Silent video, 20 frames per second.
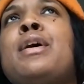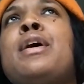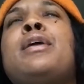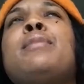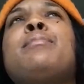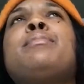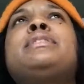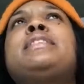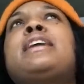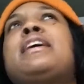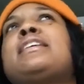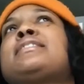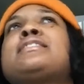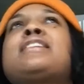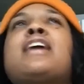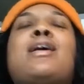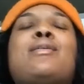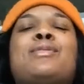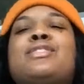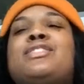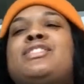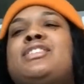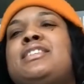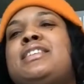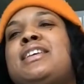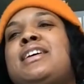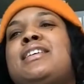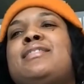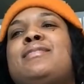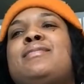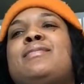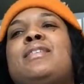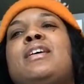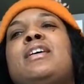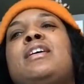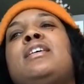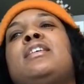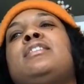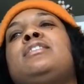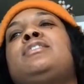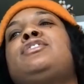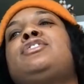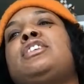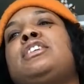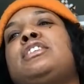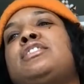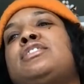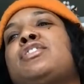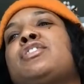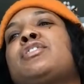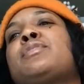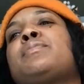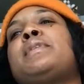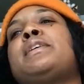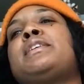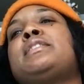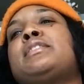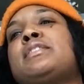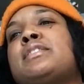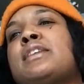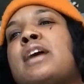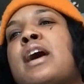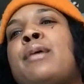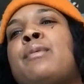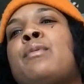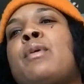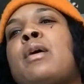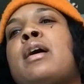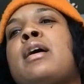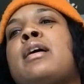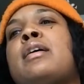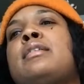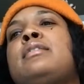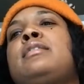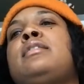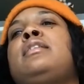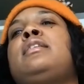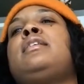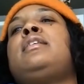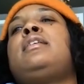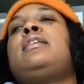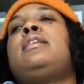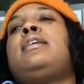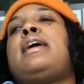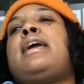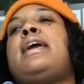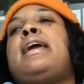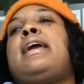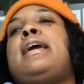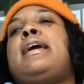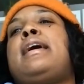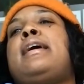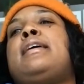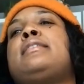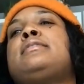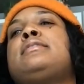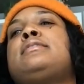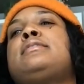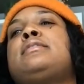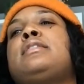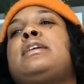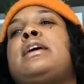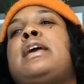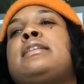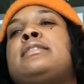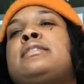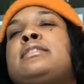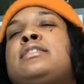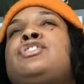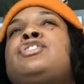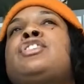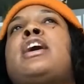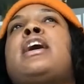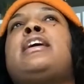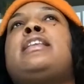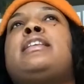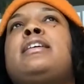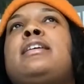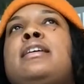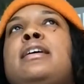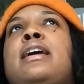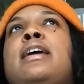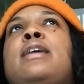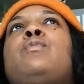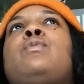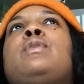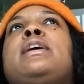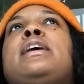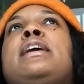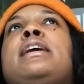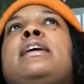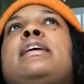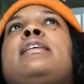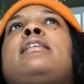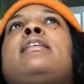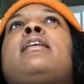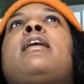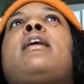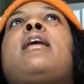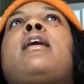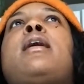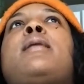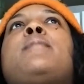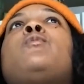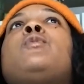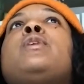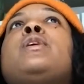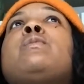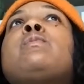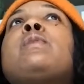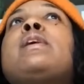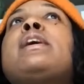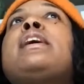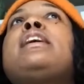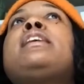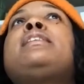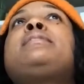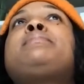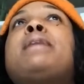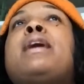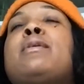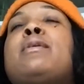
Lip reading: But that's not what she did. She took me to Taiwan and into China, and we went and met with the